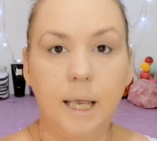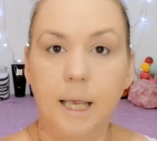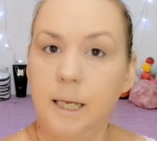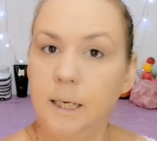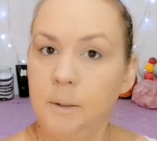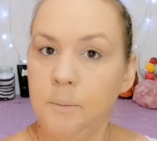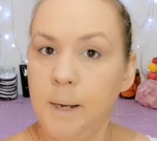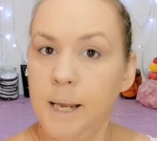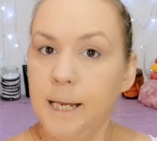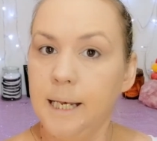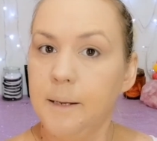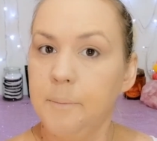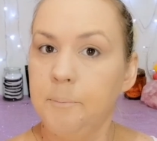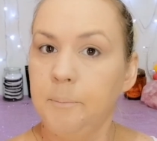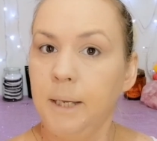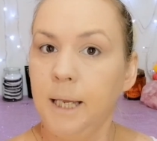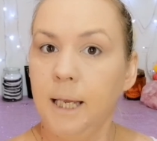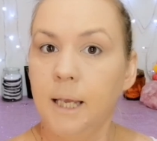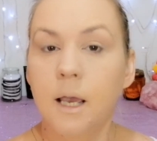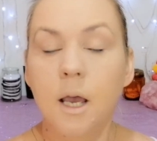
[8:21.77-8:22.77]
Anyway, let
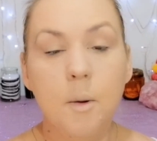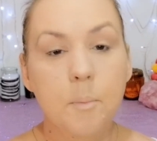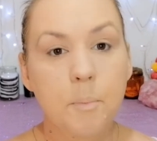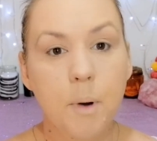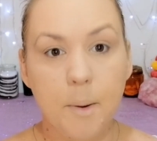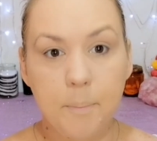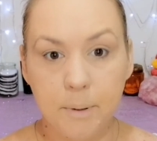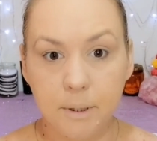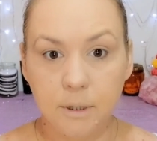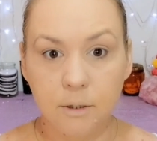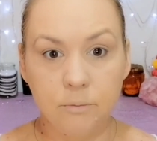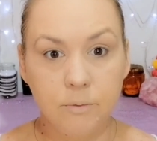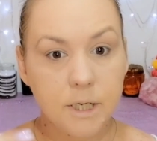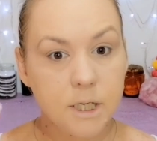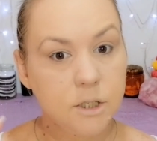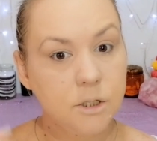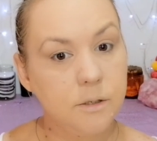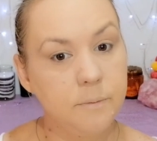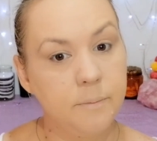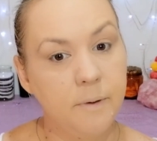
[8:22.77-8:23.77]
me pop on the
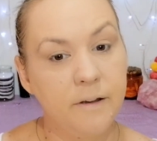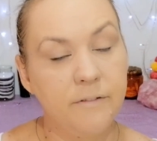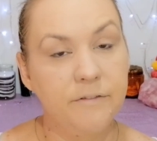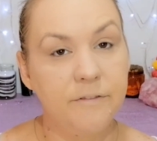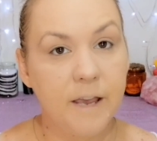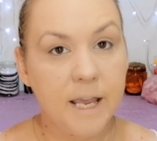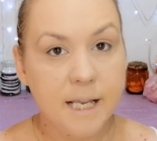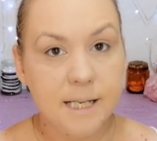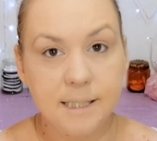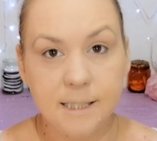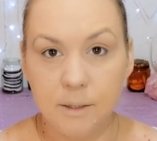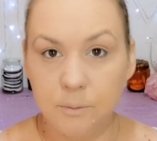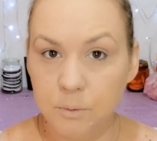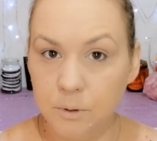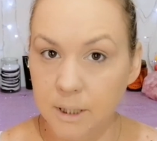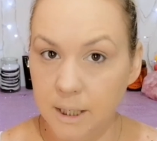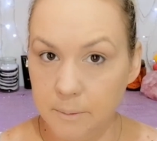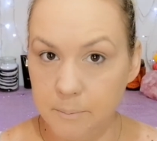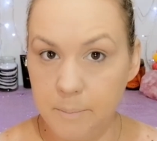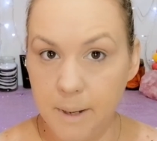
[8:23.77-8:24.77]
rest of my face and
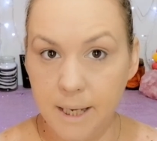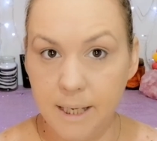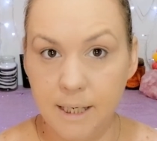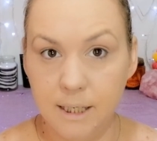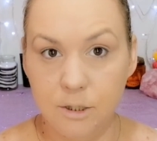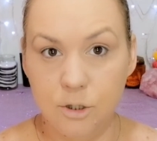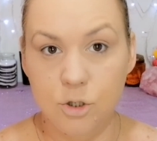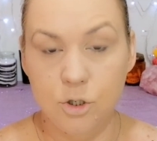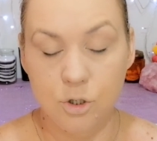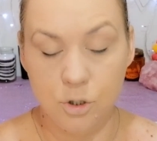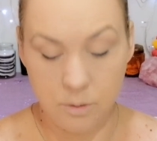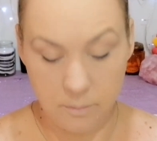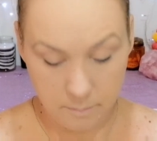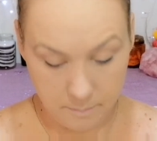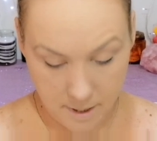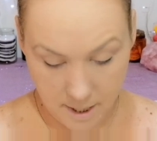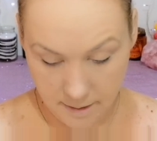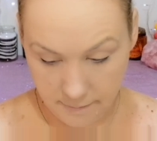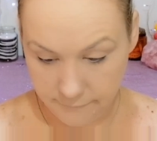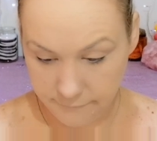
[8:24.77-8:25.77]
we'll get back into
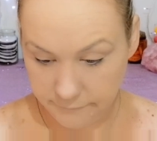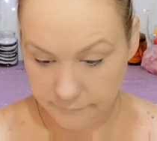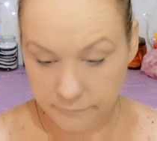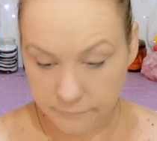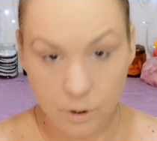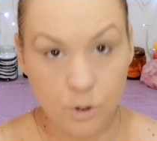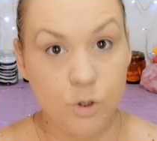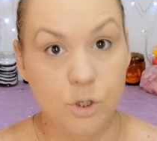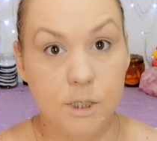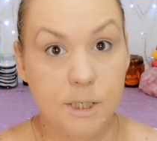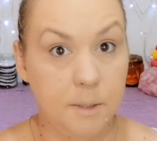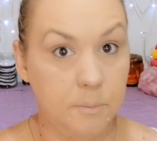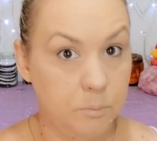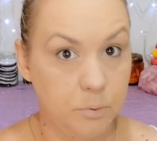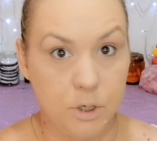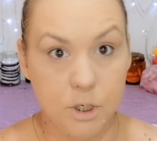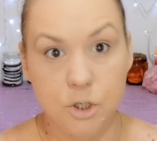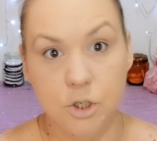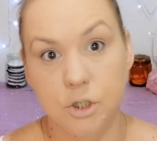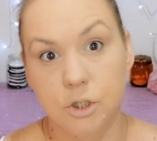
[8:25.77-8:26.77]
my first
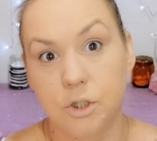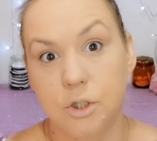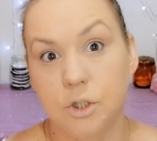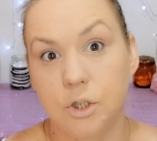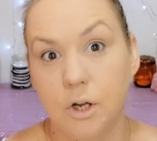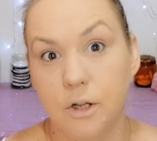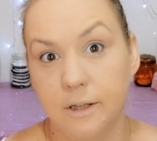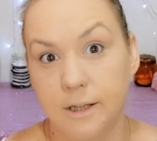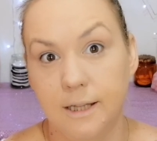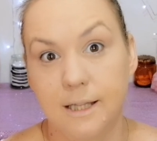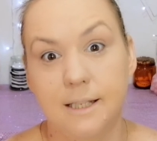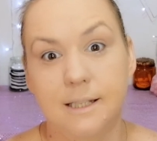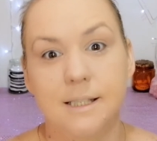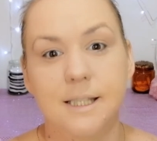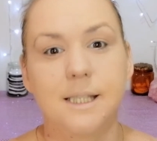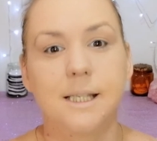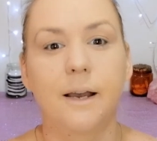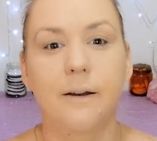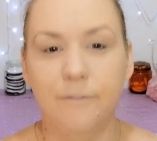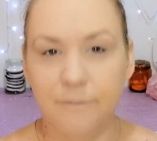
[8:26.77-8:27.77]
impressions on
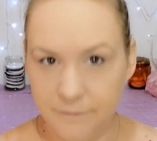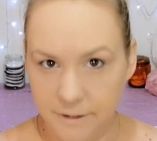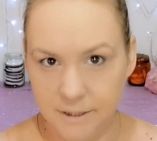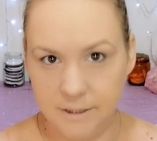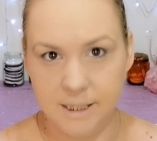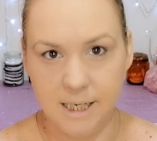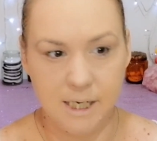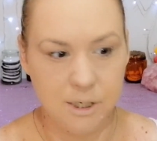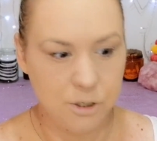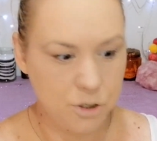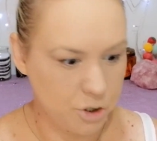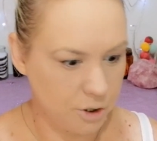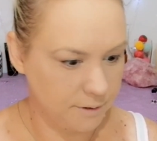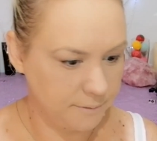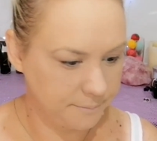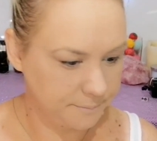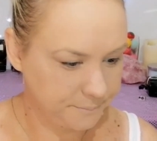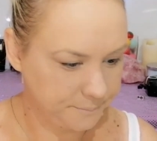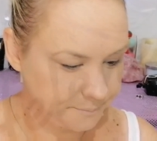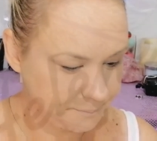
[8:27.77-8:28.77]
this
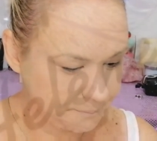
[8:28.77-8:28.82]
foundation.